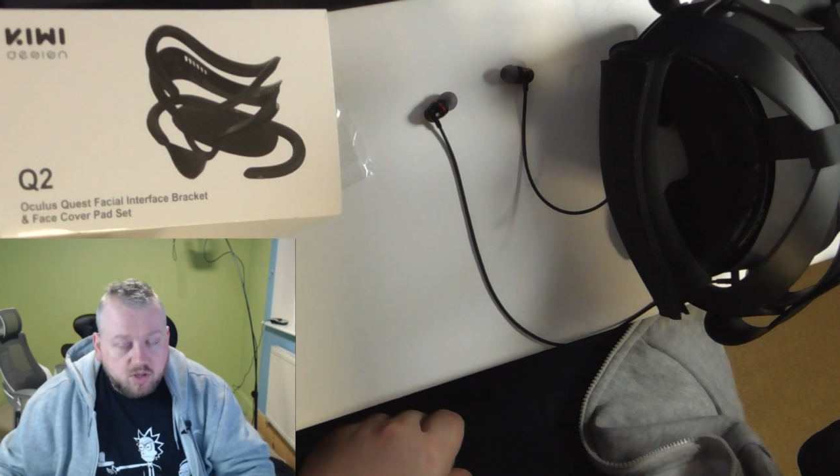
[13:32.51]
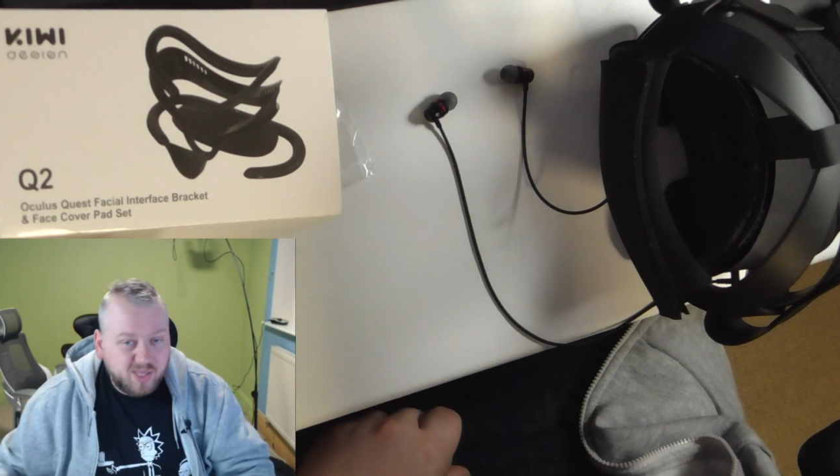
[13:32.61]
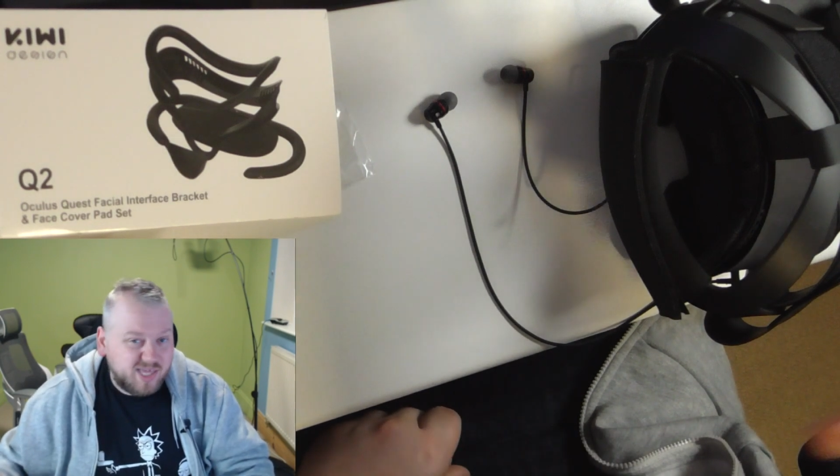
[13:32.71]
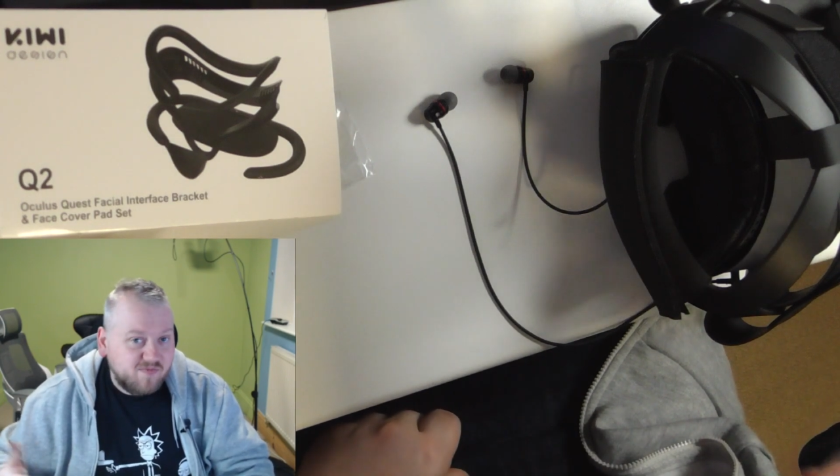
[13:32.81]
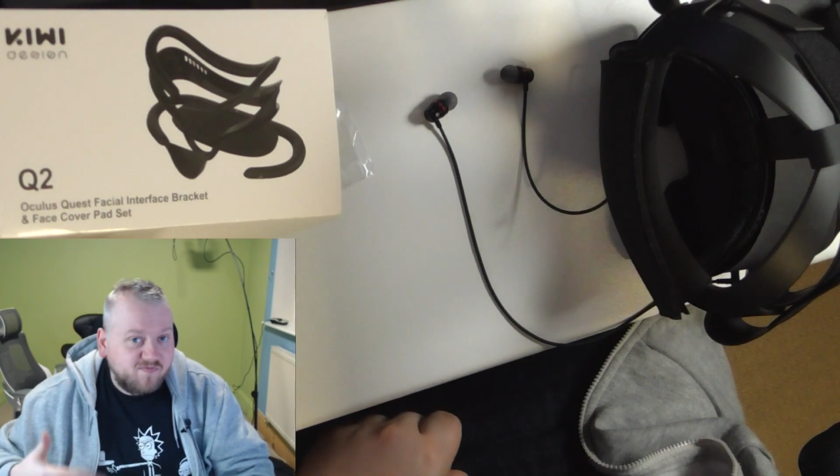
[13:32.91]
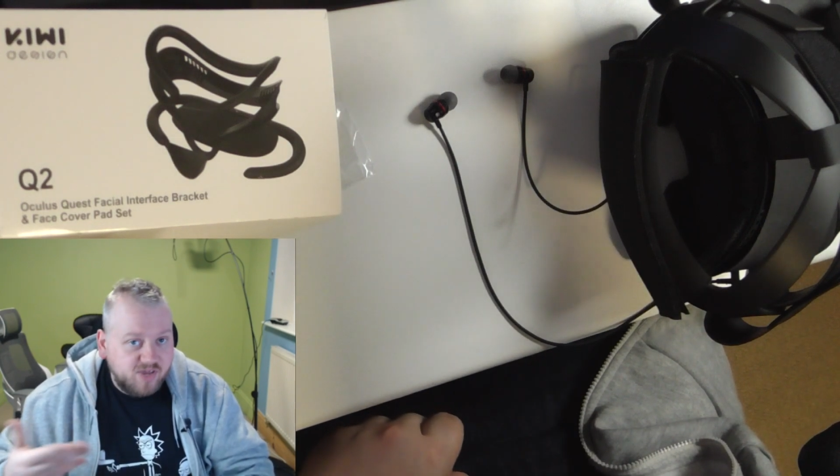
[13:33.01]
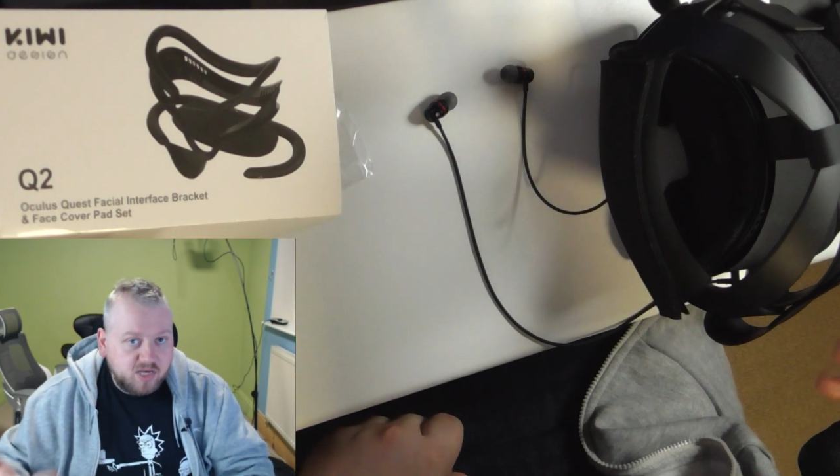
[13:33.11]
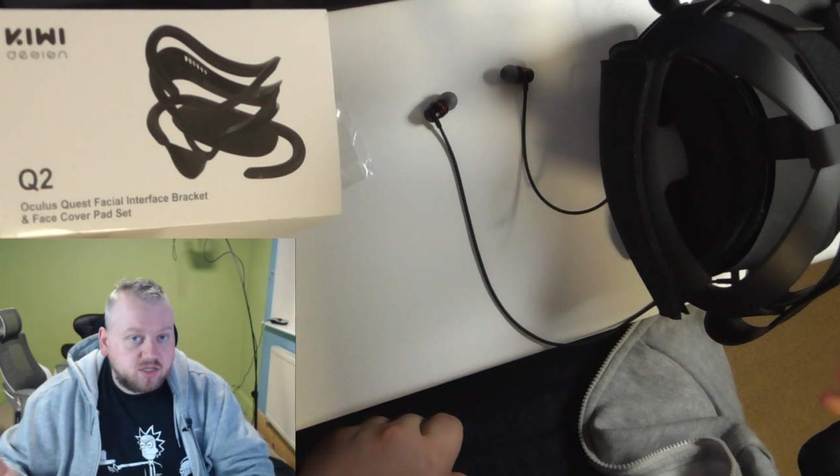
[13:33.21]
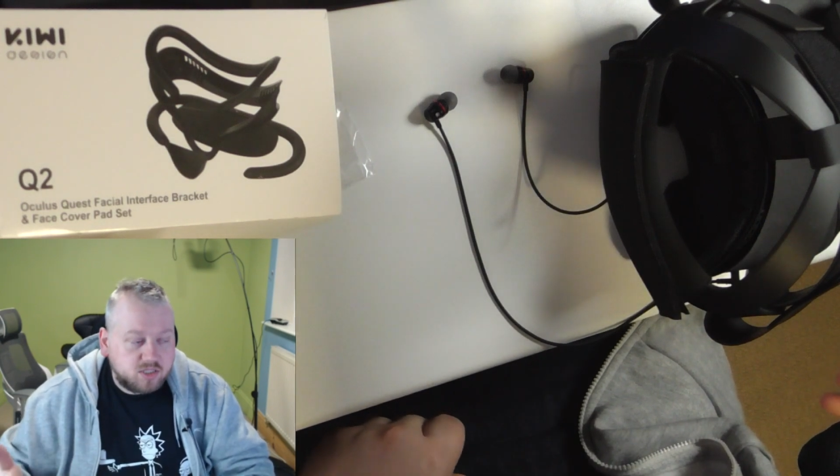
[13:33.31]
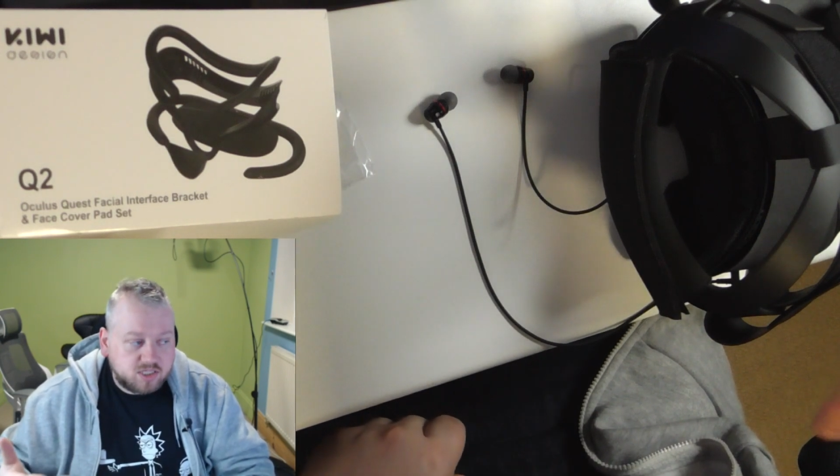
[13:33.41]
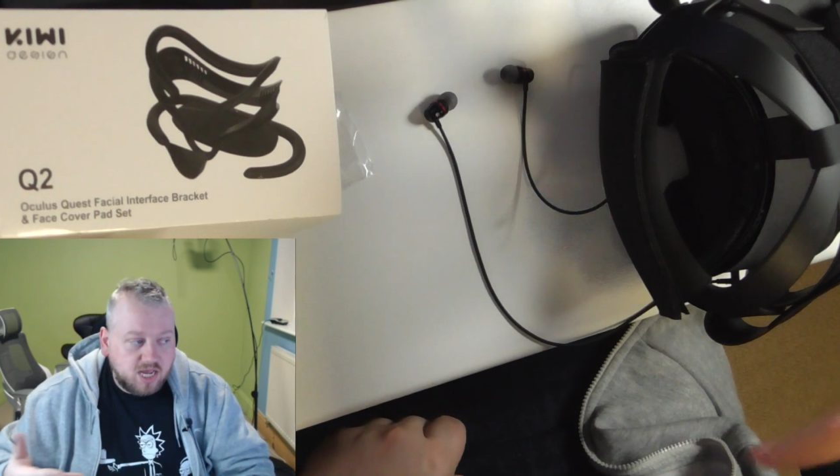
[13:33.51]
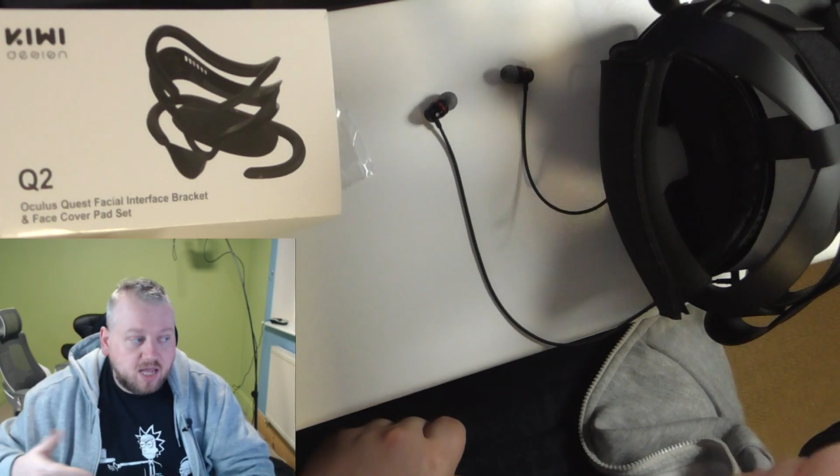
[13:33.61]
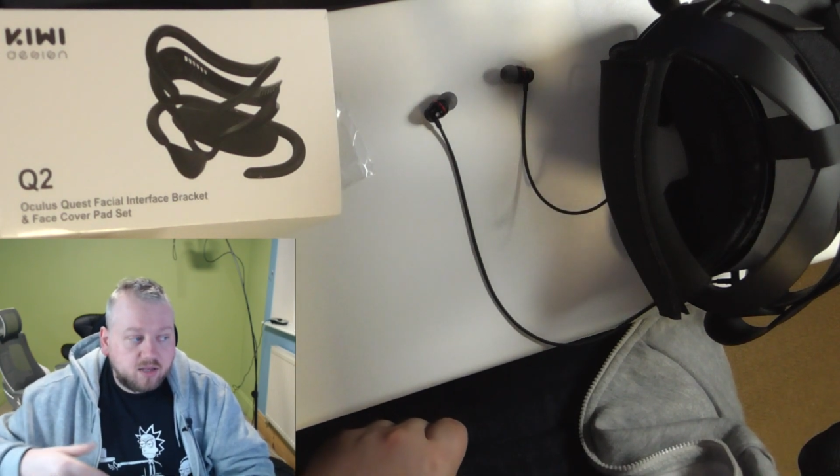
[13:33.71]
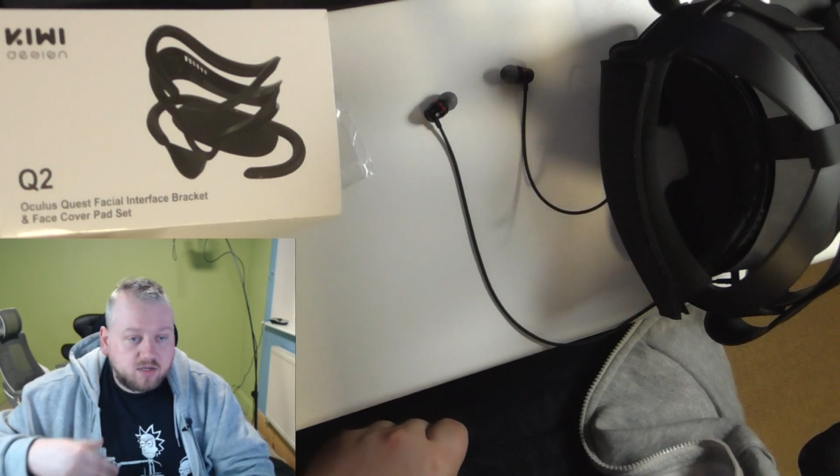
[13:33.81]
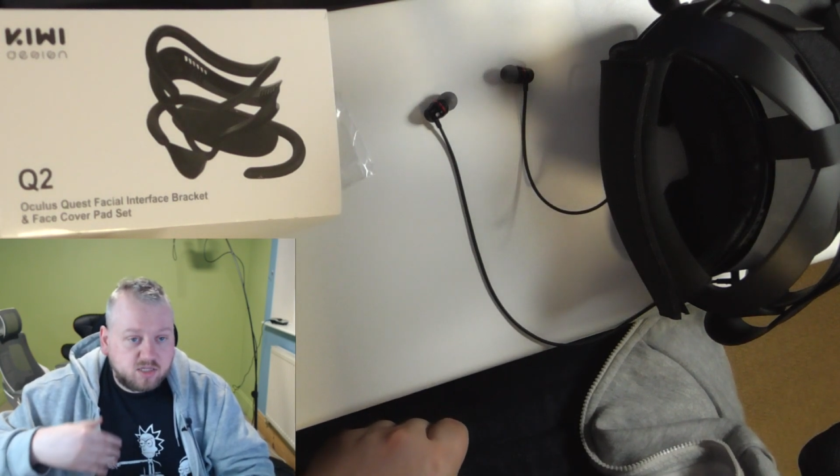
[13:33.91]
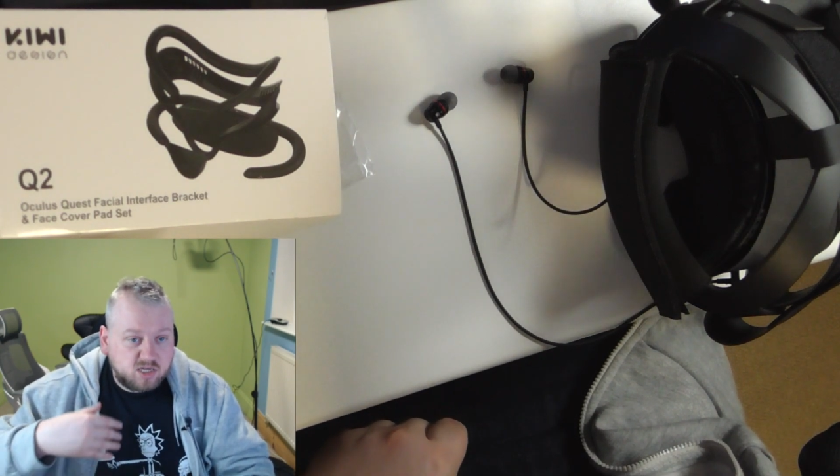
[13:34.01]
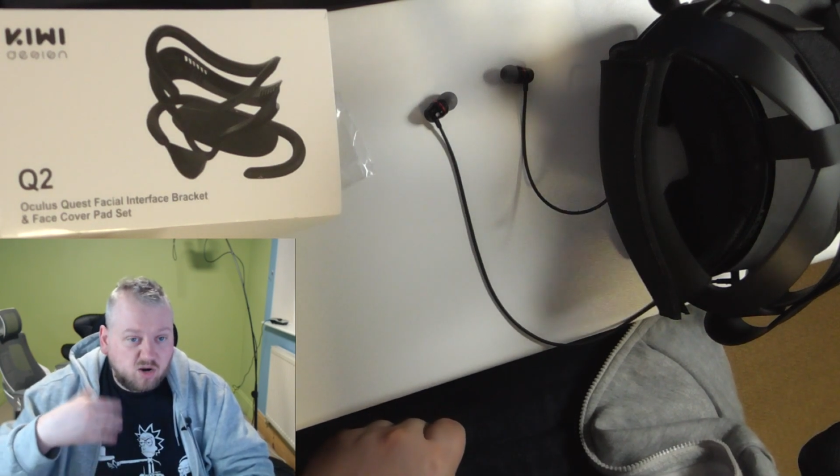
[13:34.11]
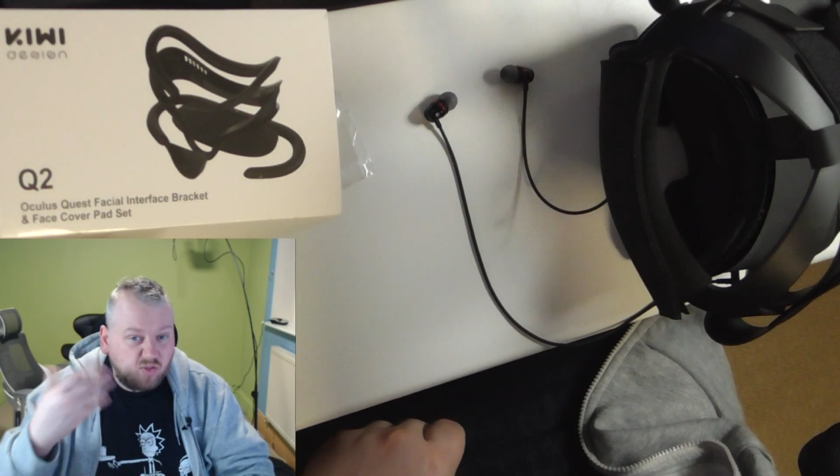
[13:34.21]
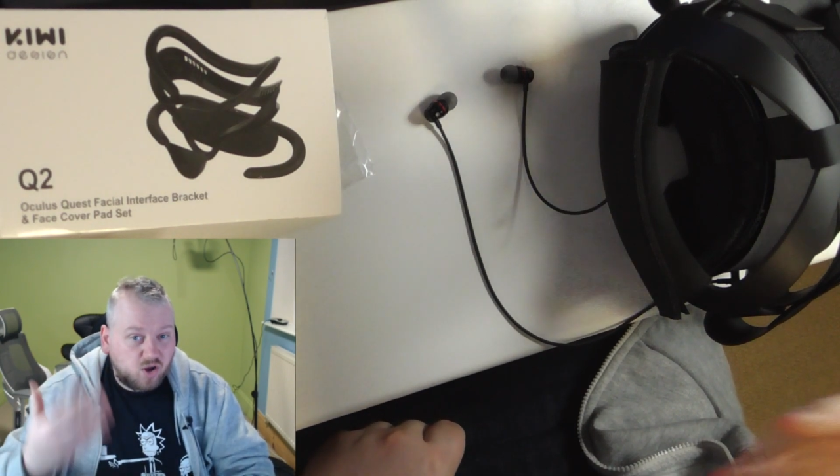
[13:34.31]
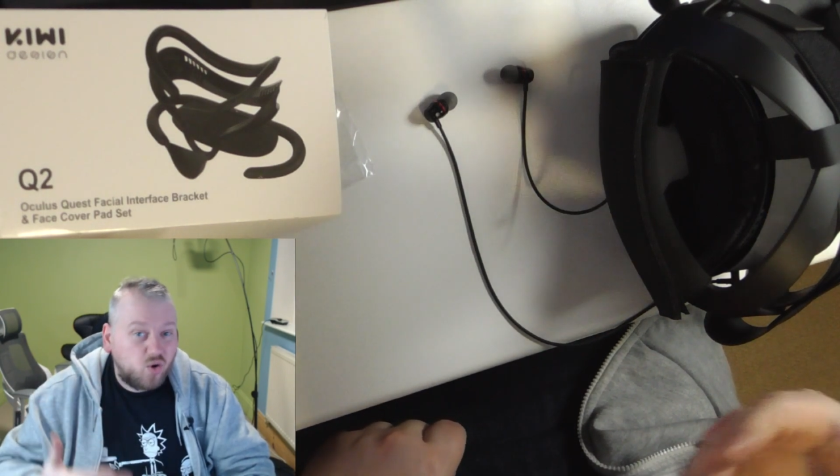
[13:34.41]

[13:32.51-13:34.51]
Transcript: at the convenience and the